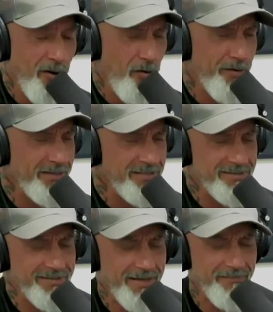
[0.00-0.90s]
No, it's
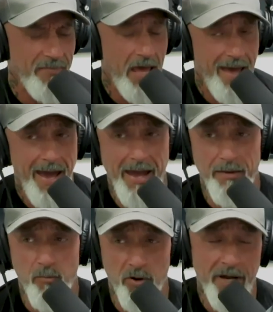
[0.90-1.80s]
better. It,
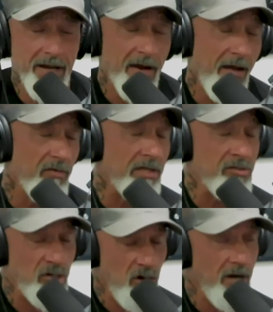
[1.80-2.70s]
hey, we're here having a
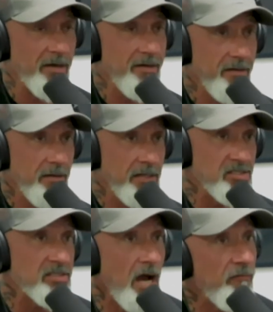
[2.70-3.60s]
talk. This
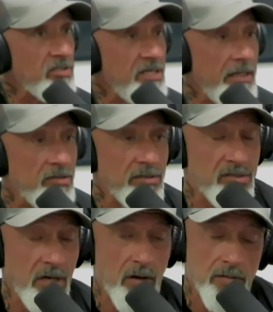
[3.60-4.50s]
yeah. is conversation.
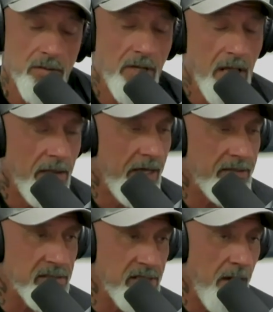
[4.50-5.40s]
So that
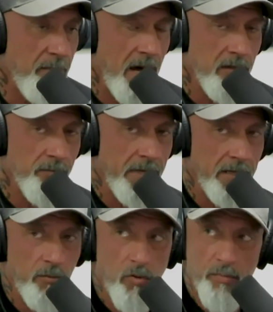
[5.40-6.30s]
does not bother me,
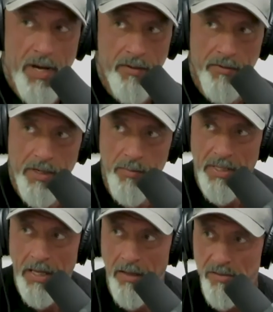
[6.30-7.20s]
and it won't bother
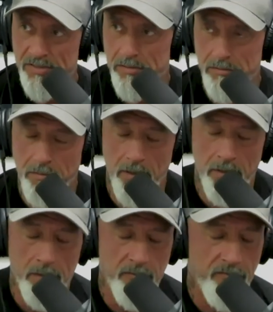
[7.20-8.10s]
anybody else. Yeah, um,
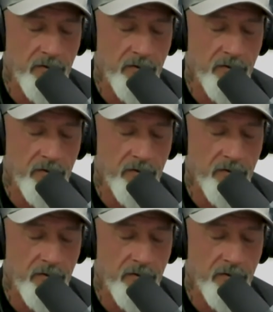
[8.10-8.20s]
so.